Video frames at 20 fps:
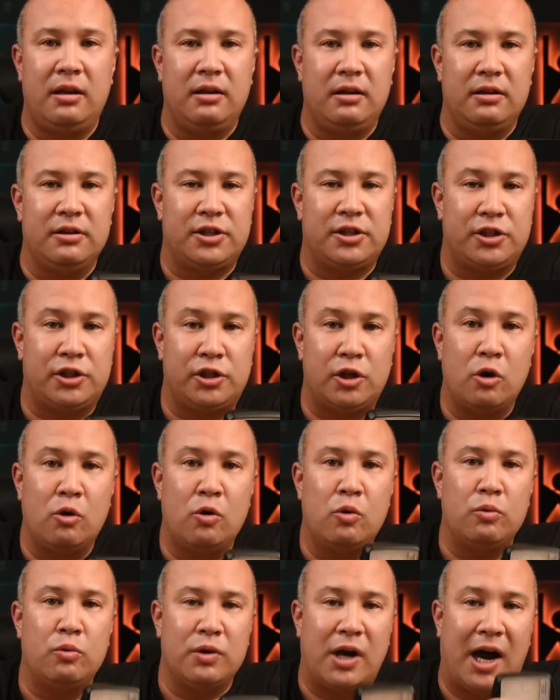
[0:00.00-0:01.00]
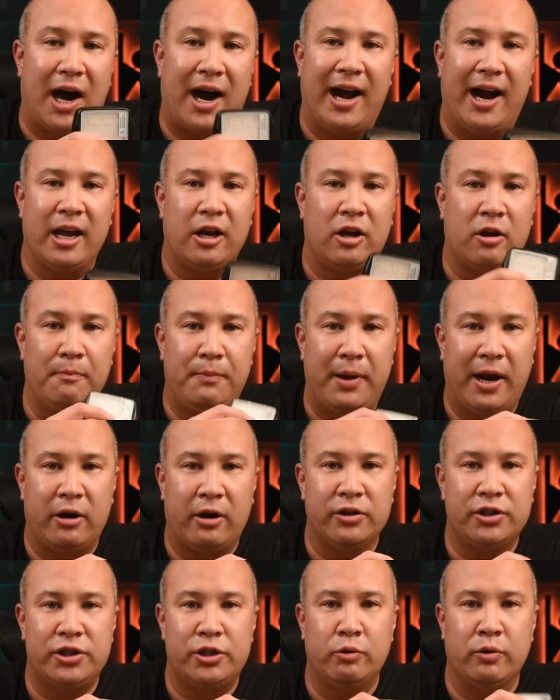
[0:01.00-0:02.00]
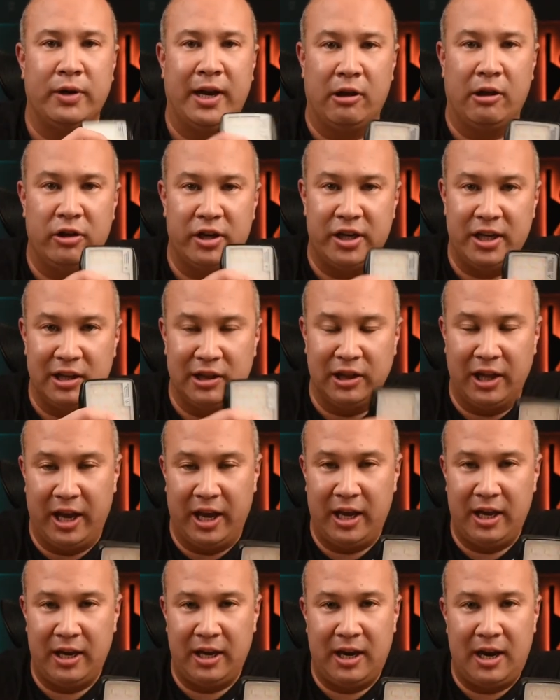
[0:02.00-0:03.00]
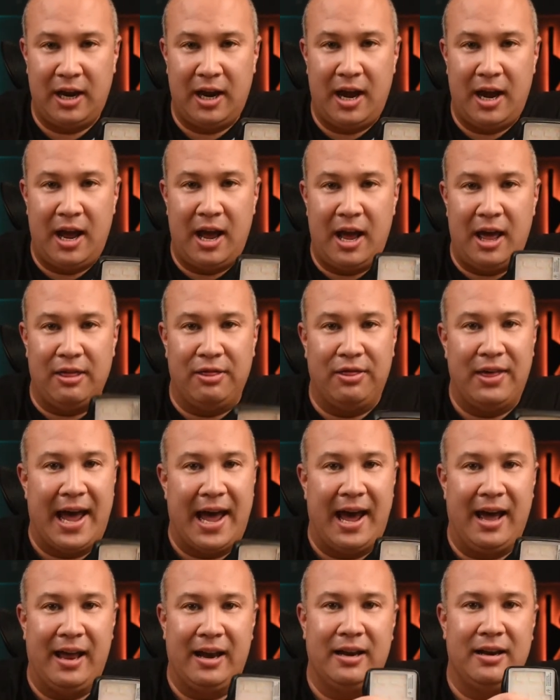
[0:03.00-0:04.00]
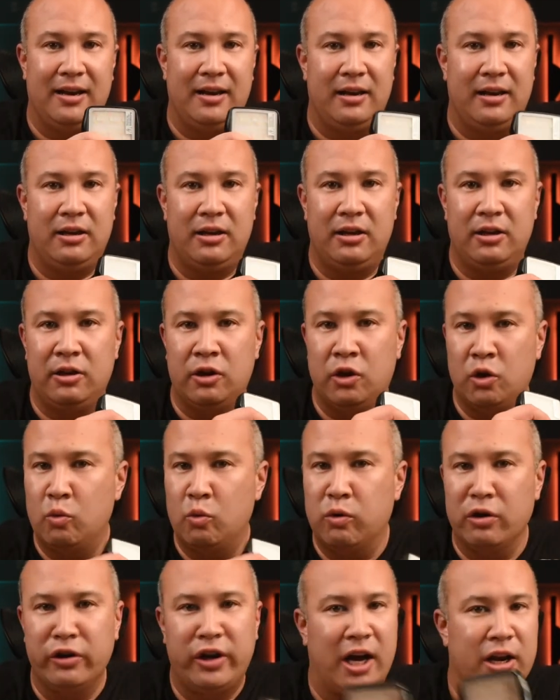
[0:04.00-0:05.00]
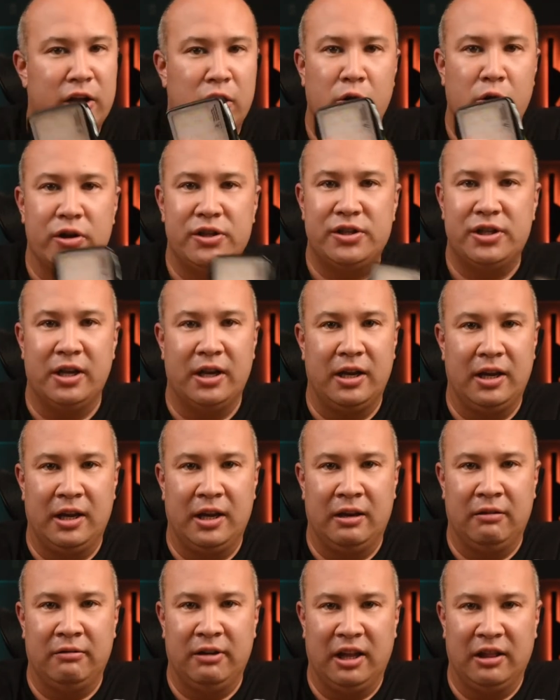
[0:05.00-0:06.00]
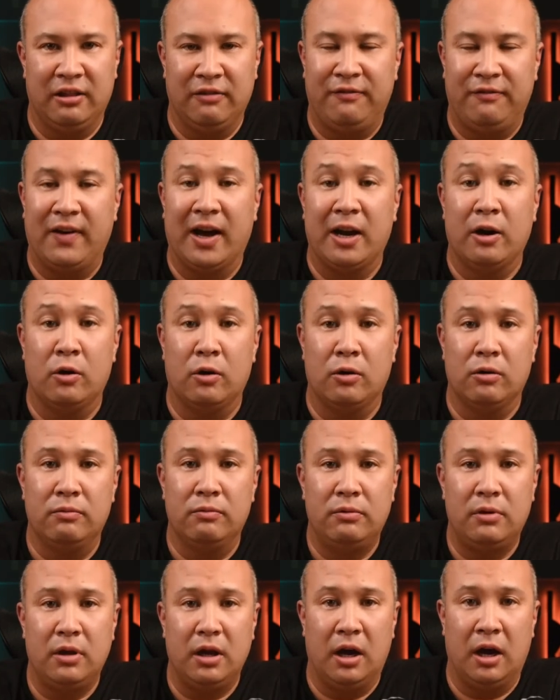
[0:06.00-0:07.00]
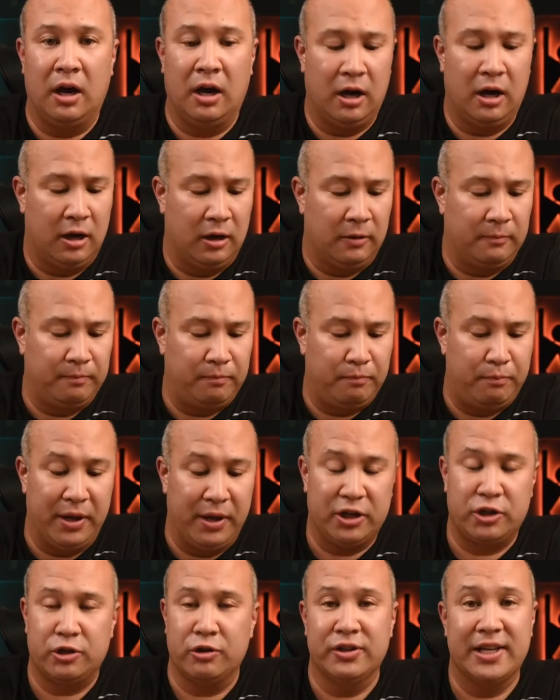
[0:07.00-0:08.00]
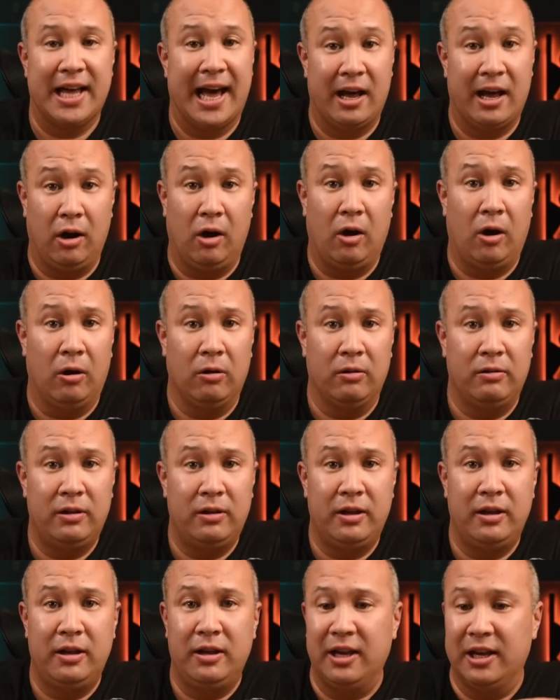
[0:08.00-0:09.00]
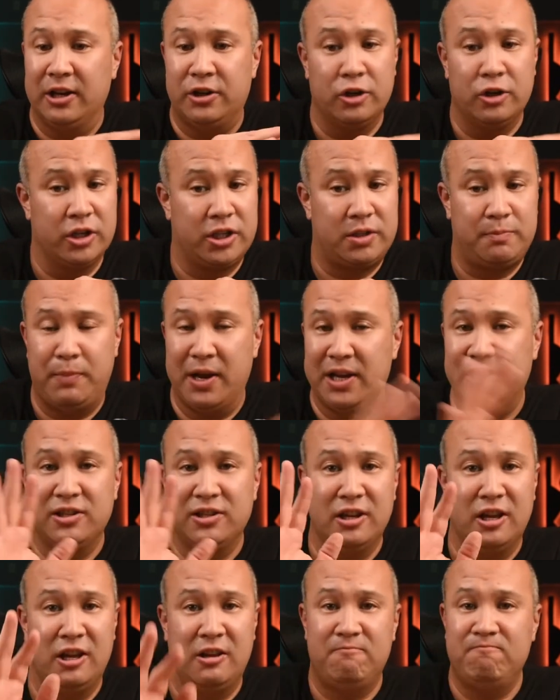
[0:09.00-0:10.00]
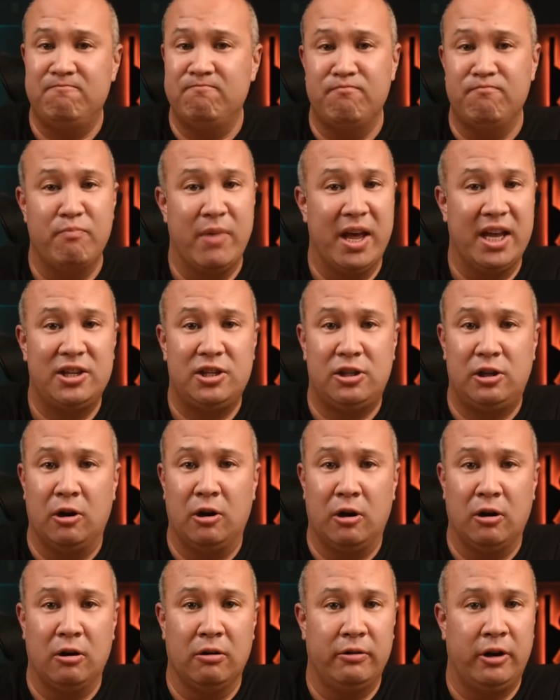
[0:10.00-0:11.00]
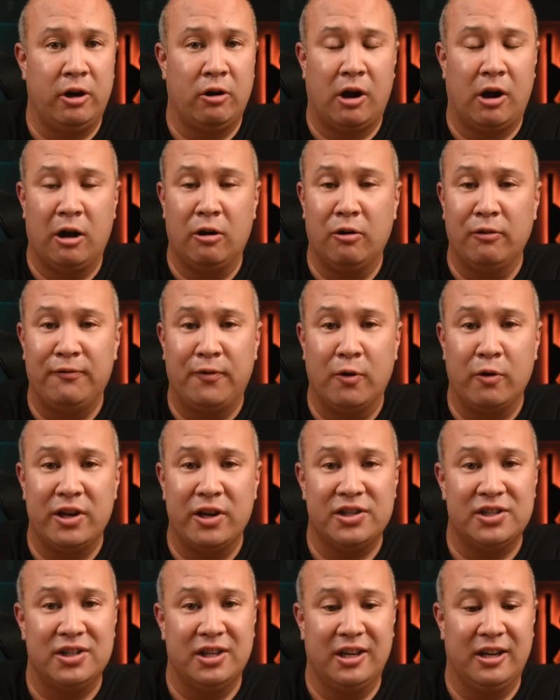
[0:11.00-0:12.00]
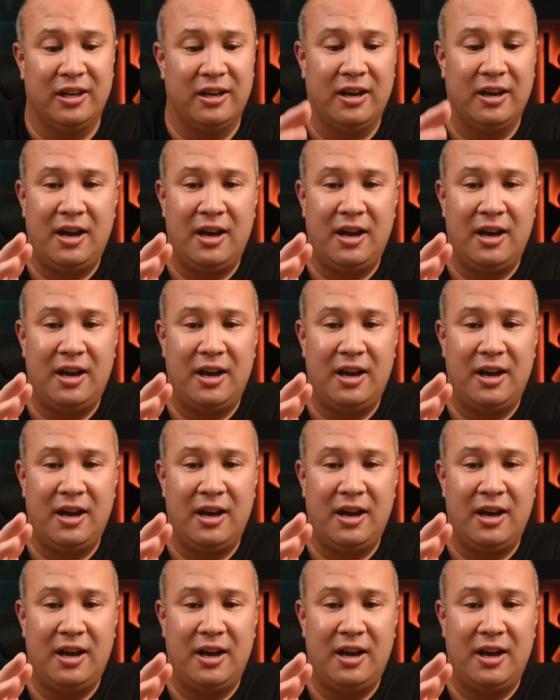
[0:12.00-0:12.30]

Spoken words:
so high compared to an LED light that you will not notice it in the final pictures at all. It just basically makes your autofocusing